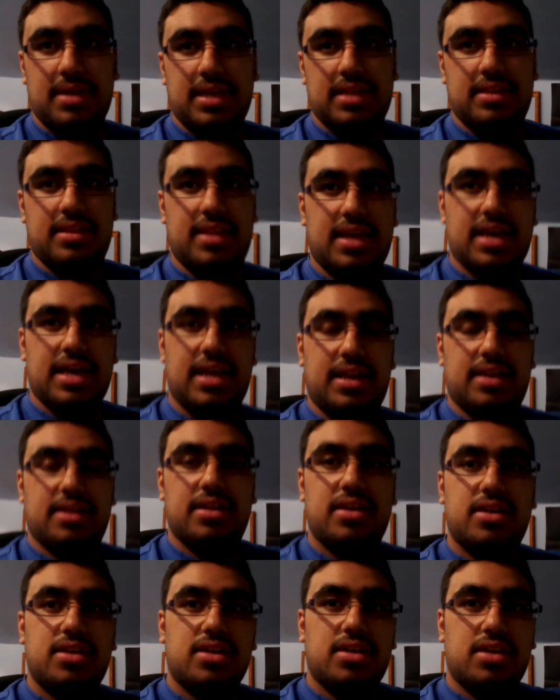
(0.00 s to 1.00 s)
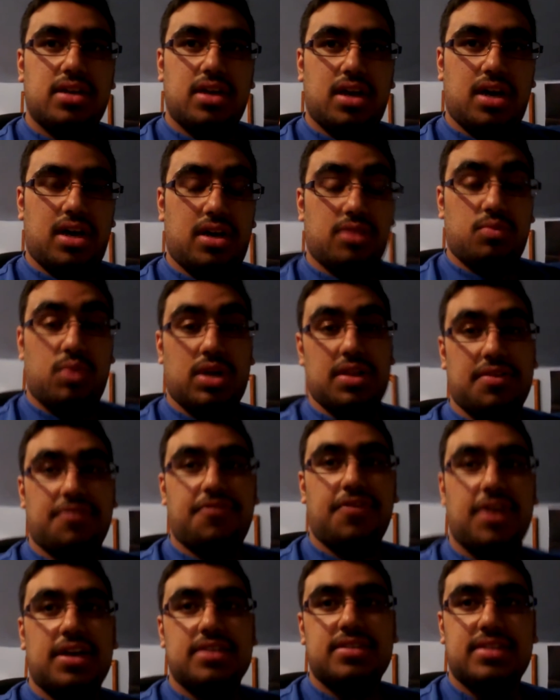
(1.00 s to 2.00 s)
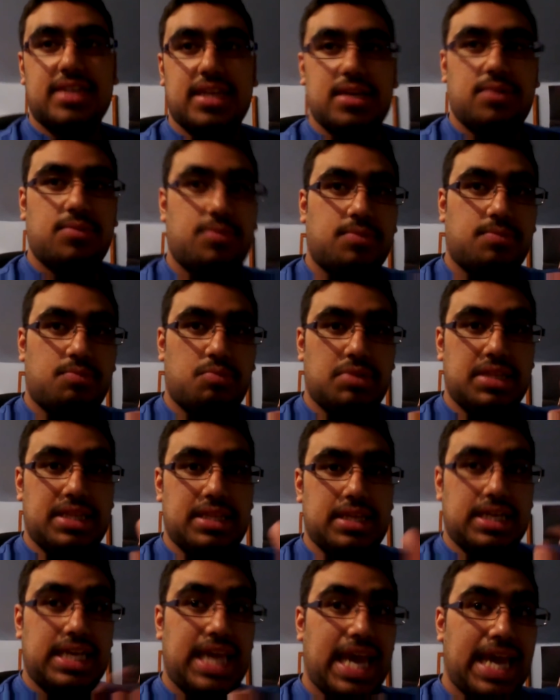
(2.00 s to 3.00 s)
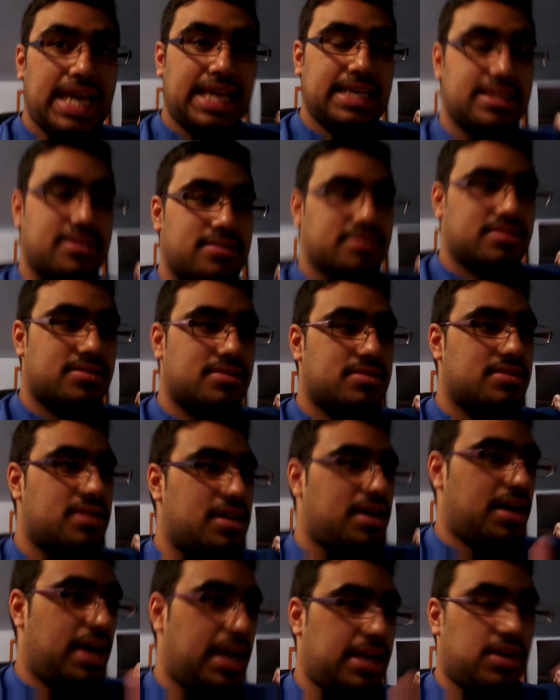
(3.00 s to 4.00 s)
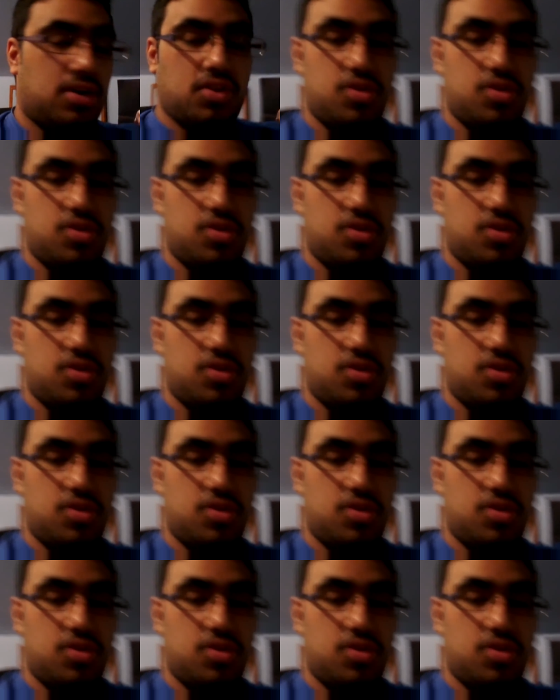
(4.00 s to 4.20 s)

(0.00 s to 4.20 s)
And then the first thing with the case, I